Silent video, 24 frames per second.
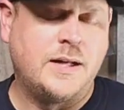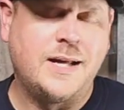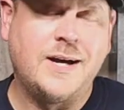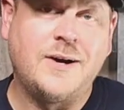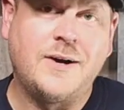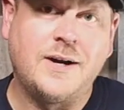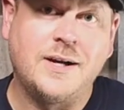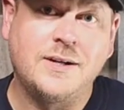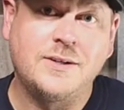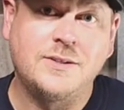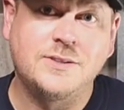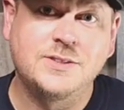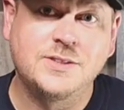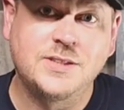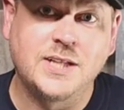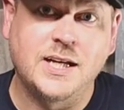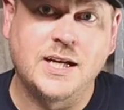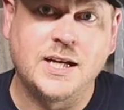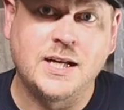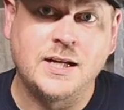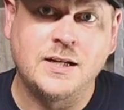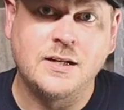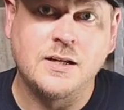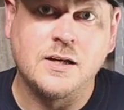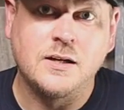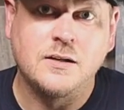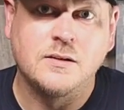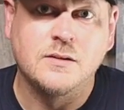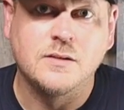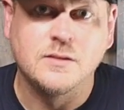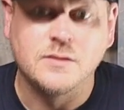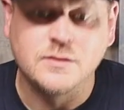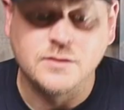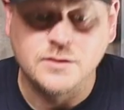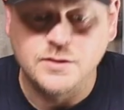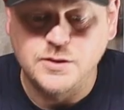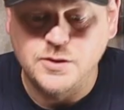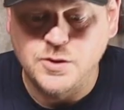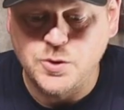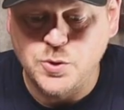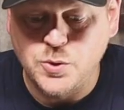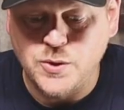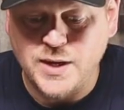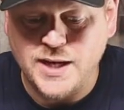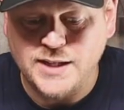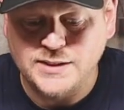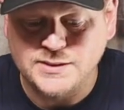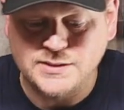Now I understand the
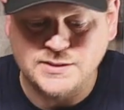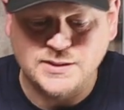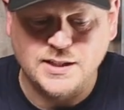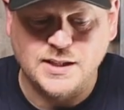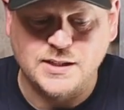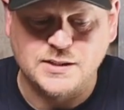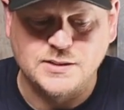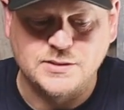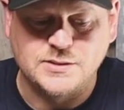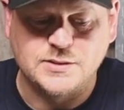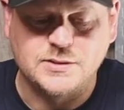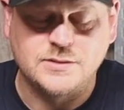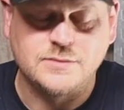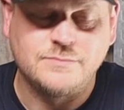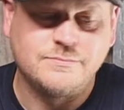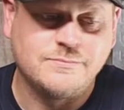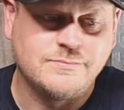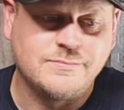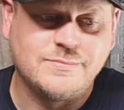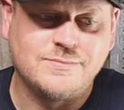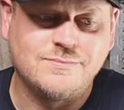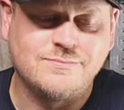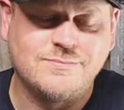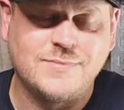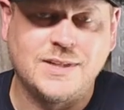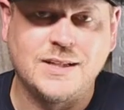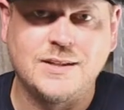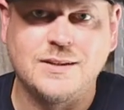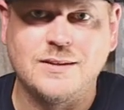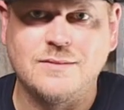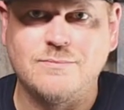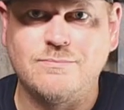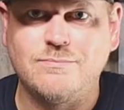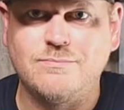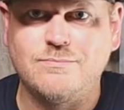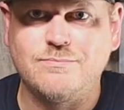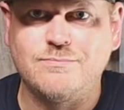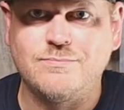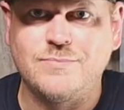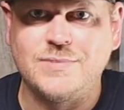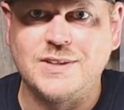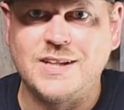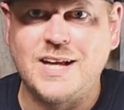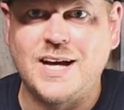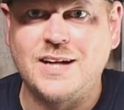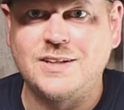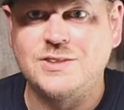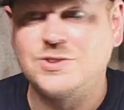US has a
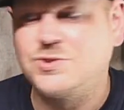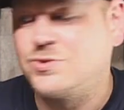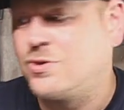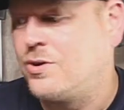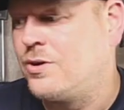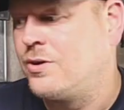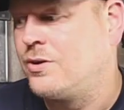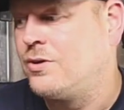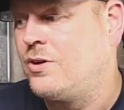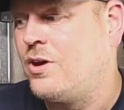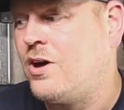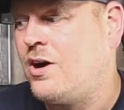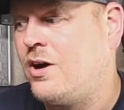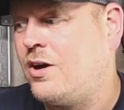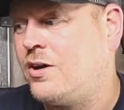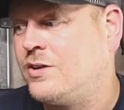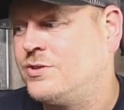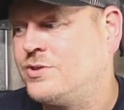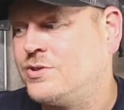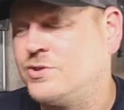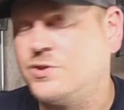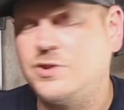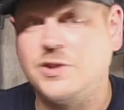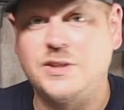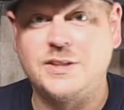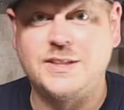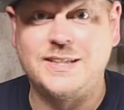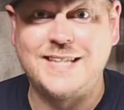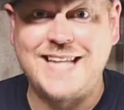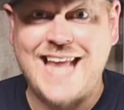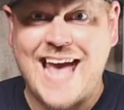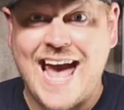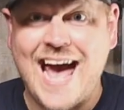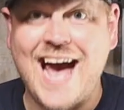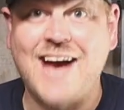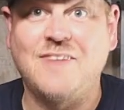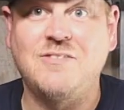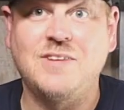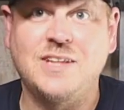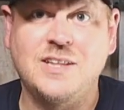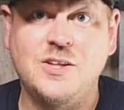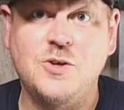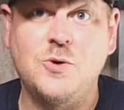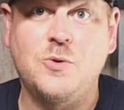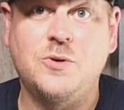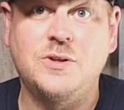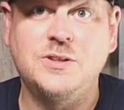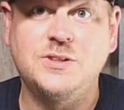lot of strong laws to
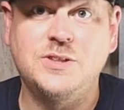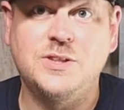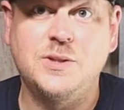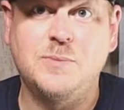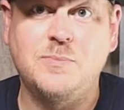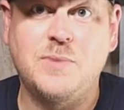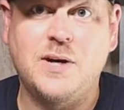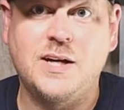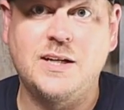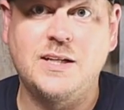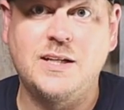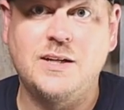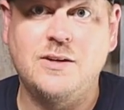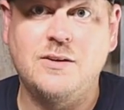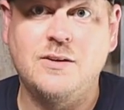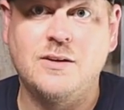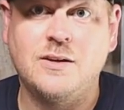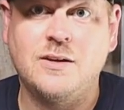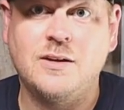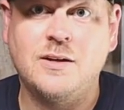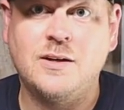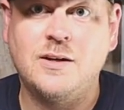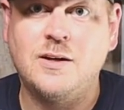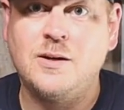having the orange tip on here,